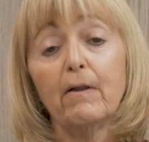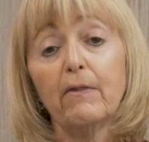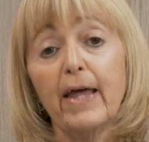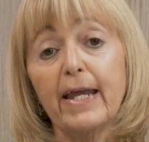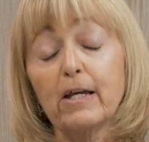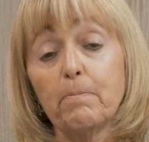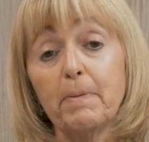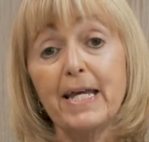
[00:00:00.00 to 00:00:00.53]

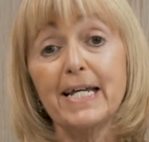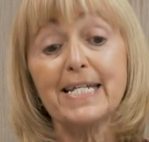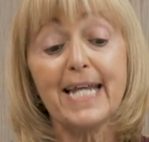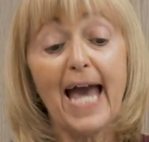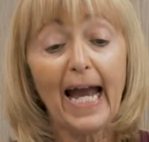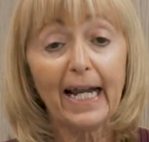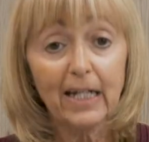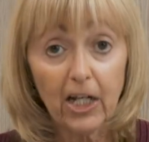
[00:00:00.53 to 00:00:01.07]
They could be a
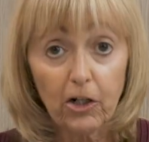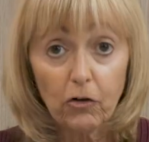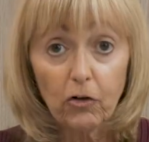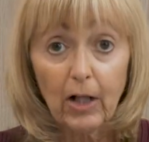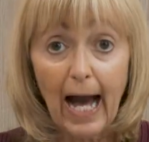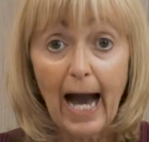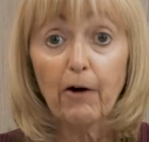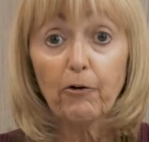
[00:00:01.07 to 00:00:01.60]

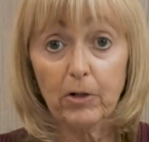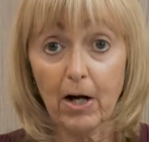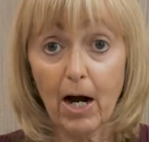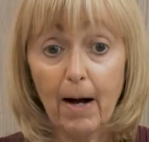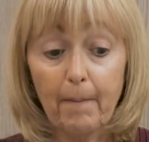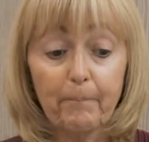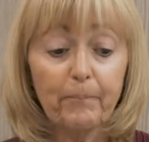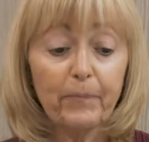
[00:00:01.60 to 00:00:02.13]
technical
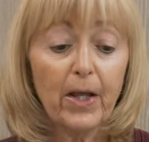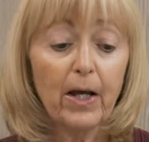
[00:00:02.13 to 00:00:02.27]
outcome.